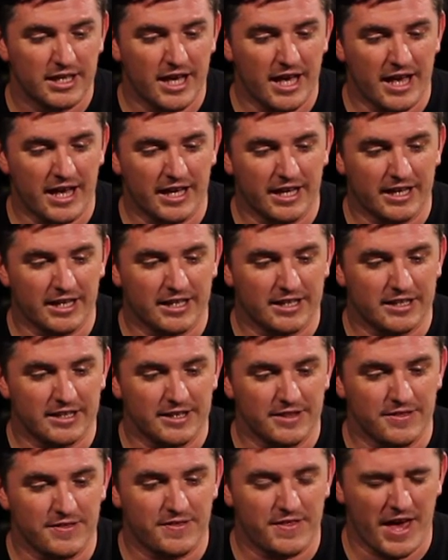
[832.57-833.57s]

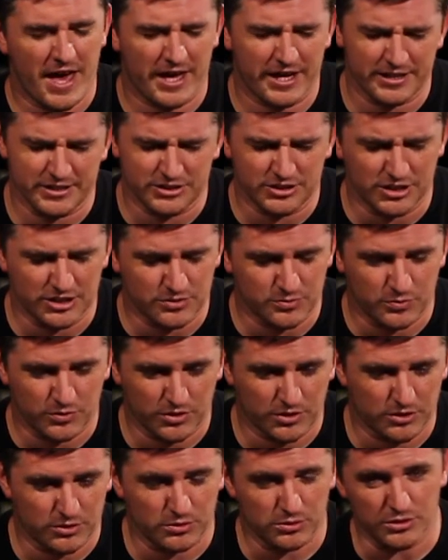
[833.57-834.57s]
and that is just
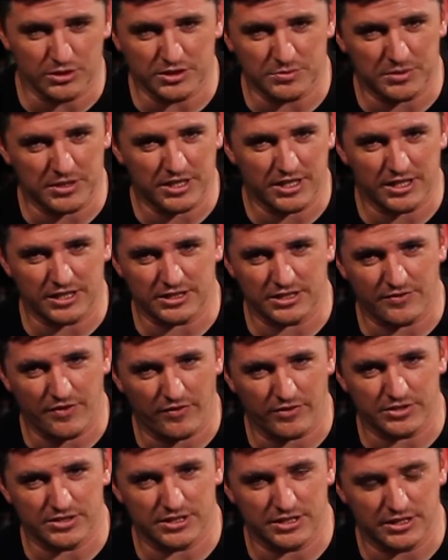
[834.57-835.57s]
one of the coolest mechanics I've
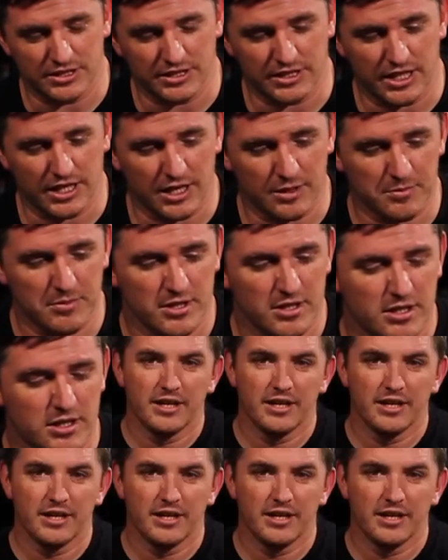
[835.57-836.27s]
ever seen in a game.